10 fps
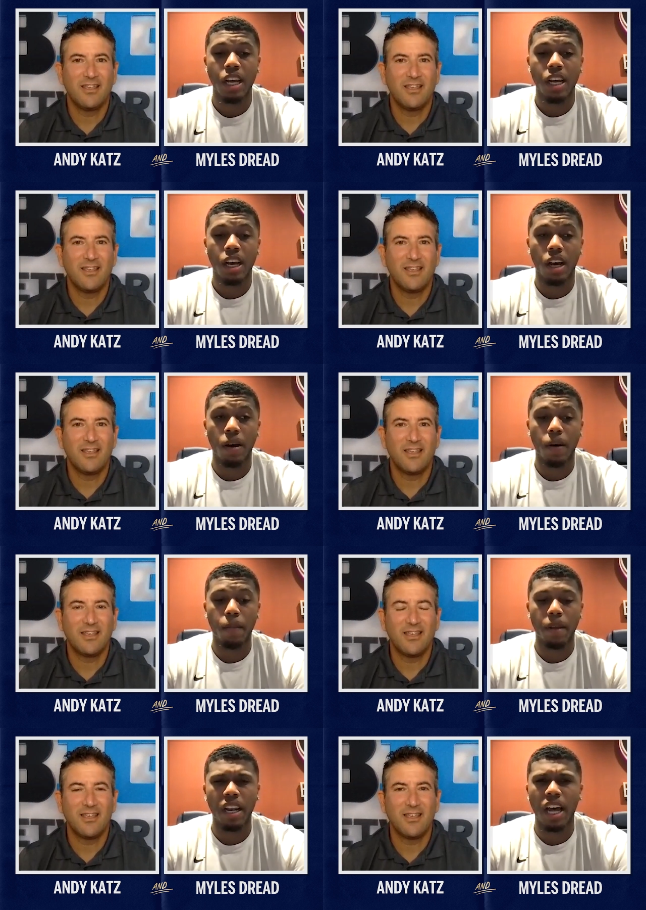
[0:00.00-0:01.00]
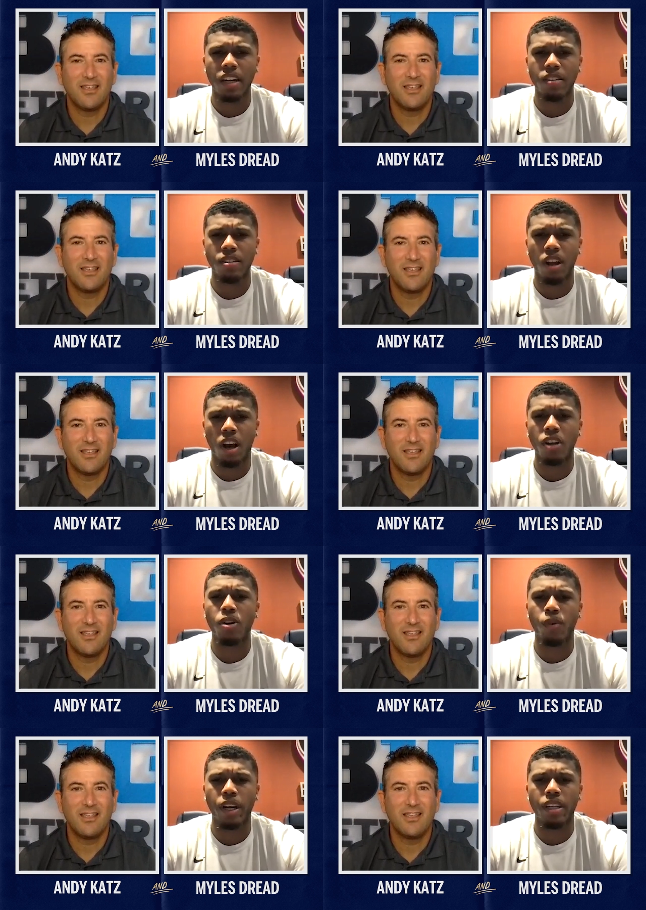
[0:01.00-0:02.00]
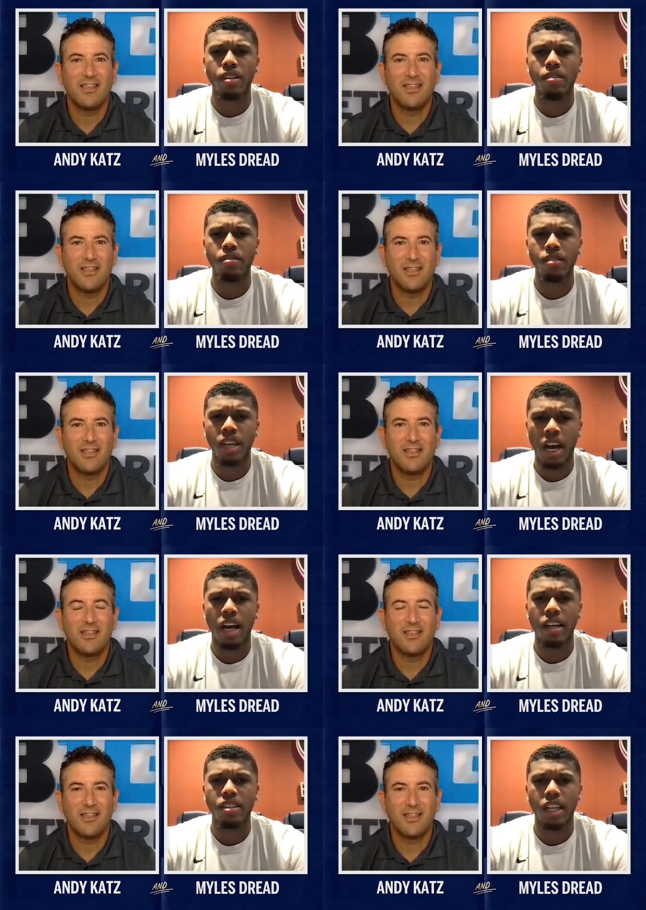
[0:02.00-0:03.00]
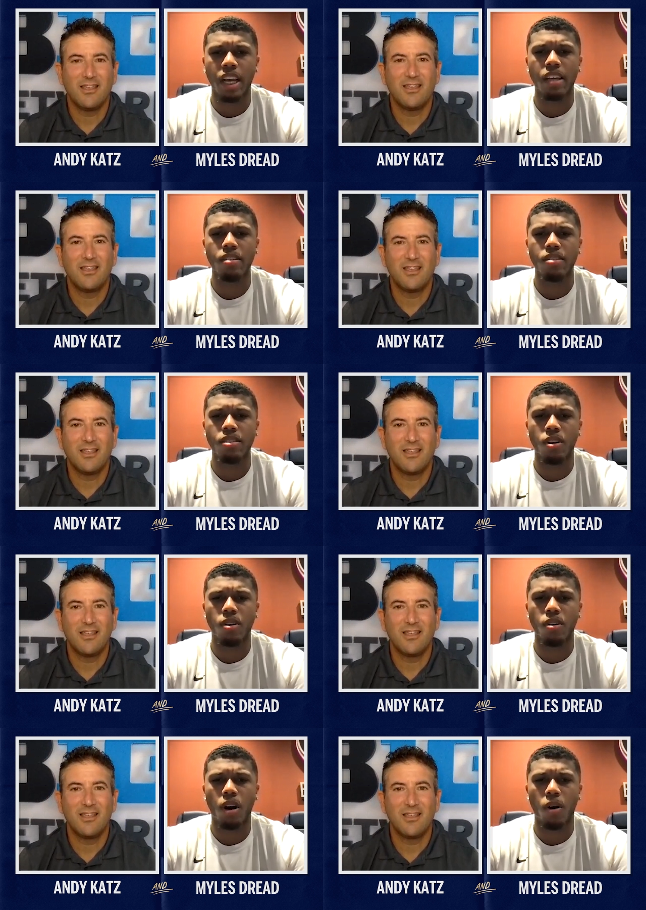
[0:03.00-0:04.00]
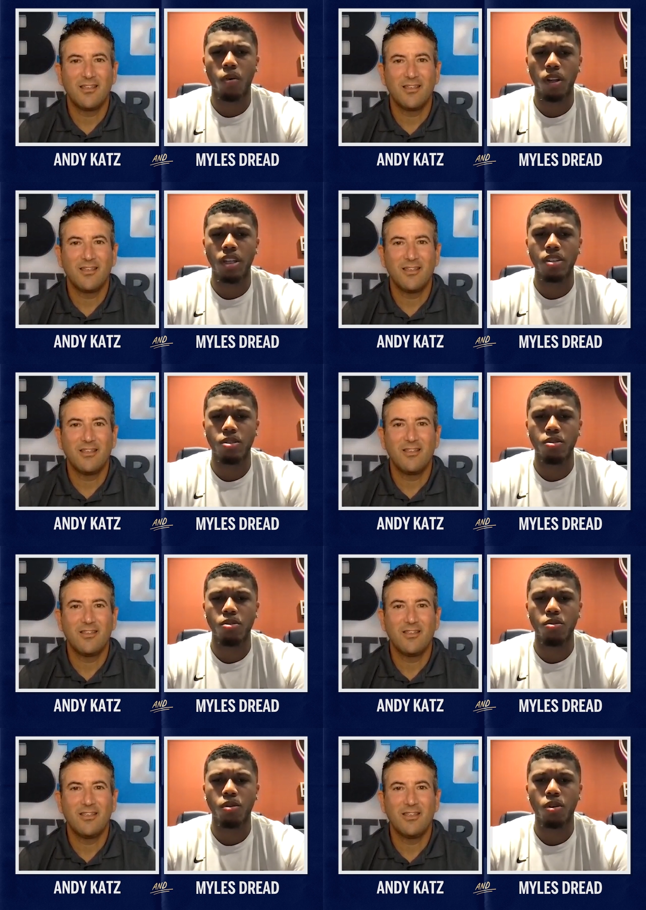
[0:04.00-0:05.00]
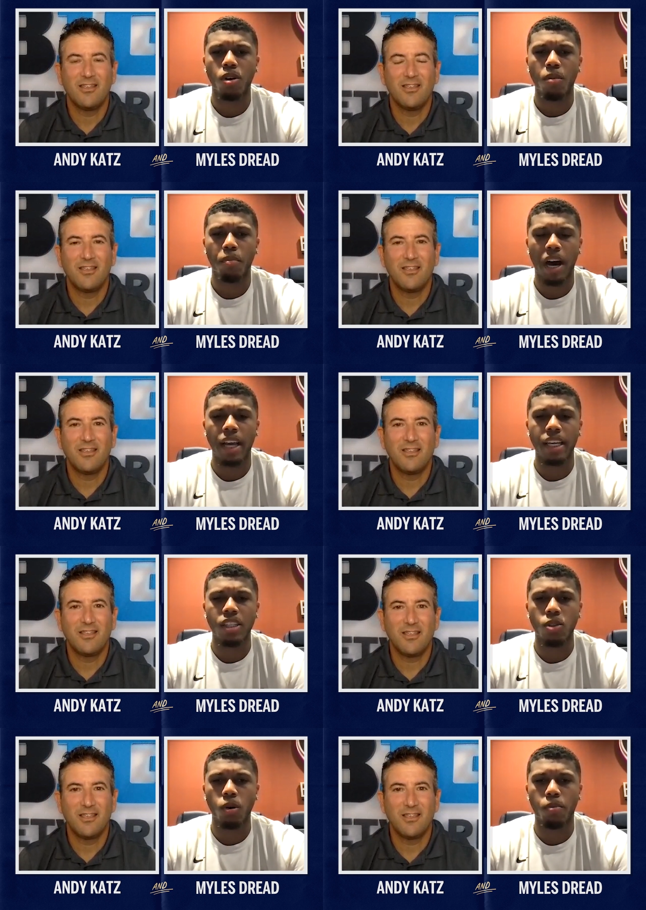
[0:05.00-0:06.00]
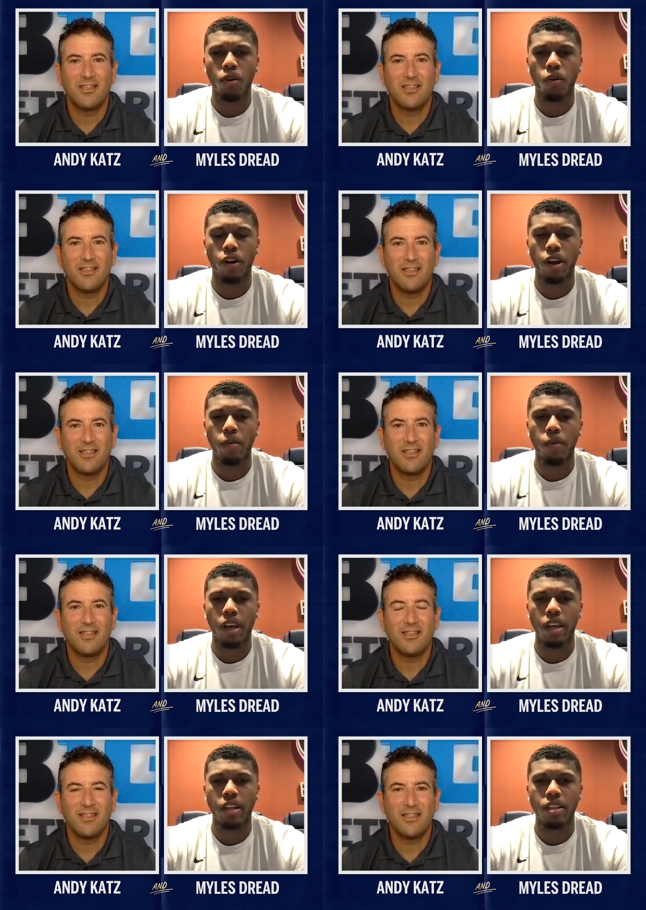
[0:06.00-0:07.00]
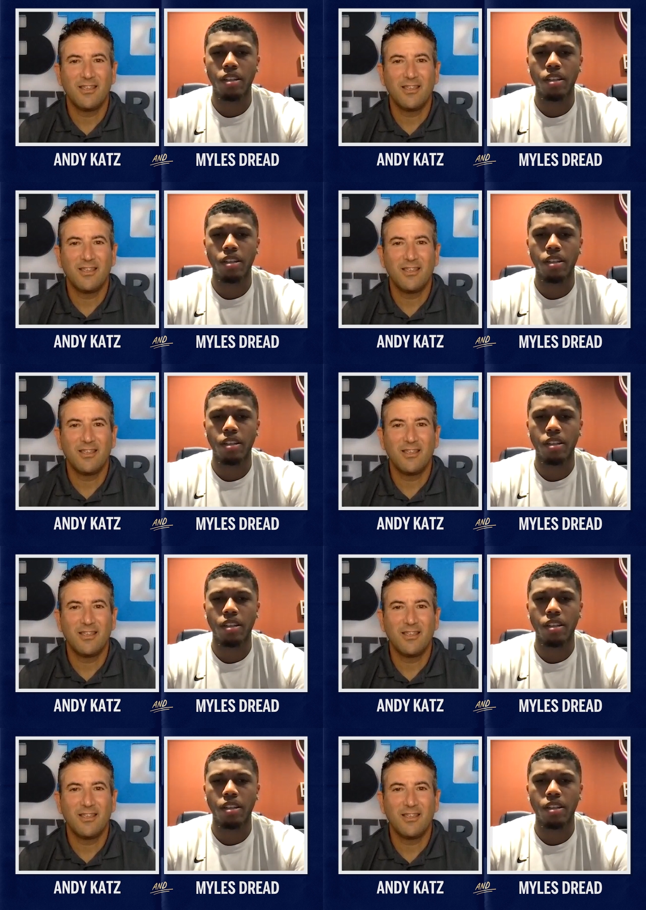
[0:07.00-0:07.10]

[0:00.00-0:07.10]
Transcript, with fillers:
Speaker 1: um, and a lot of underrated guys that you know are willing to buy into a program and